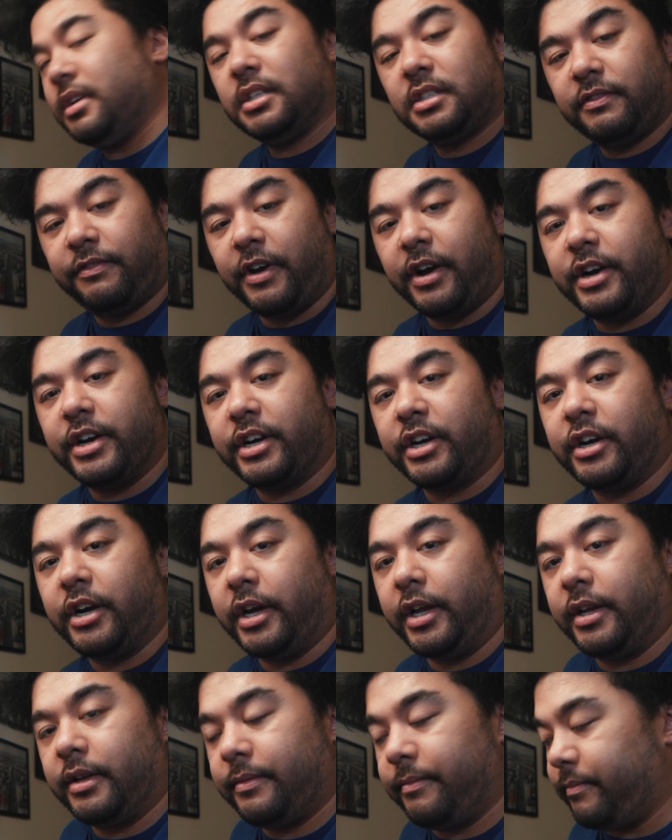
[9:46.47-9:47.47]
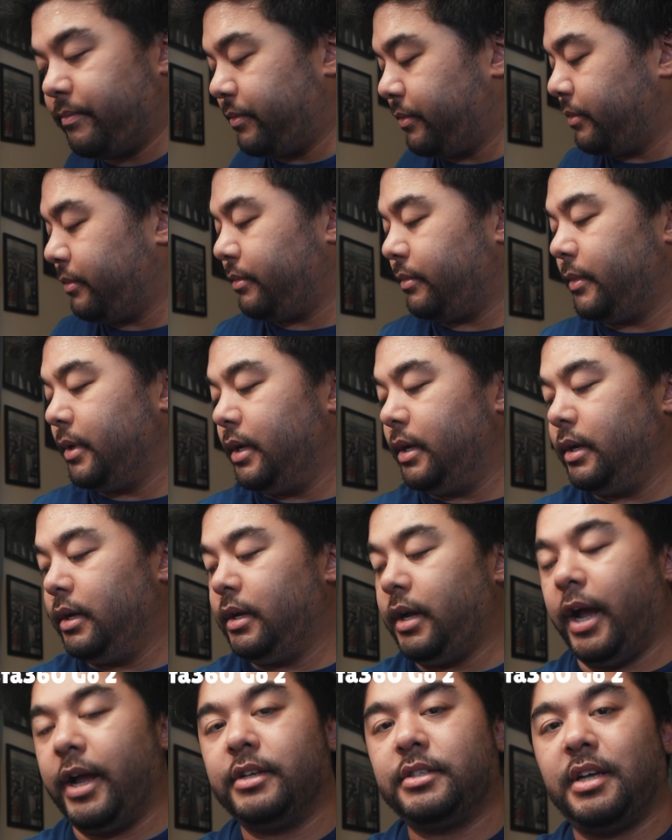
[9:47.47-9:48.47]
it's very good.
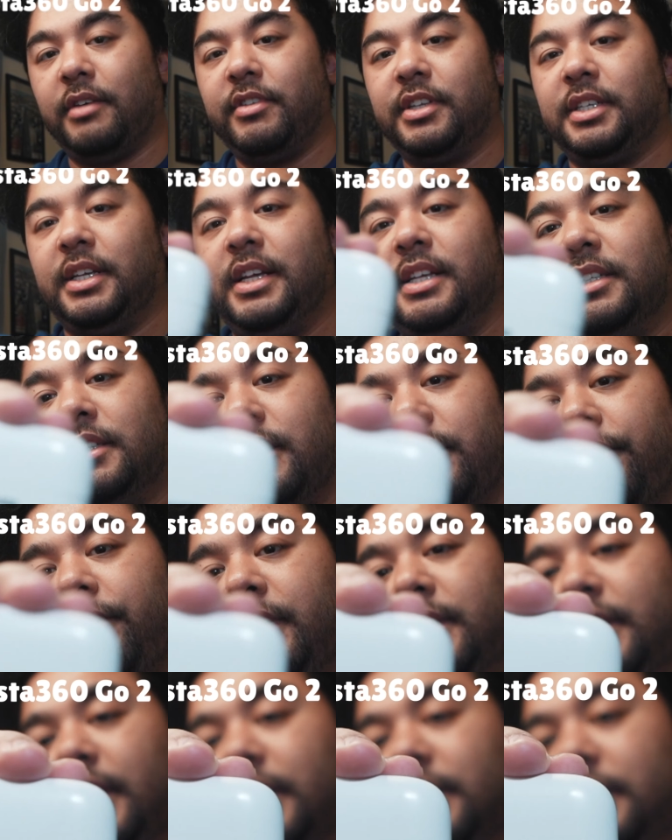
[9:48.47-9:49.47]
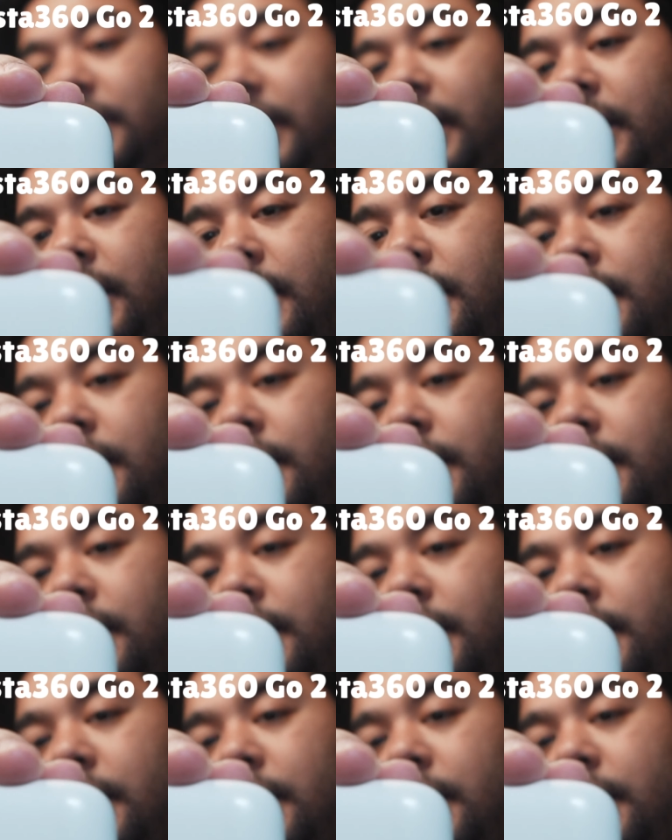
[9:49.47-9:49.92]
I also have this Insta360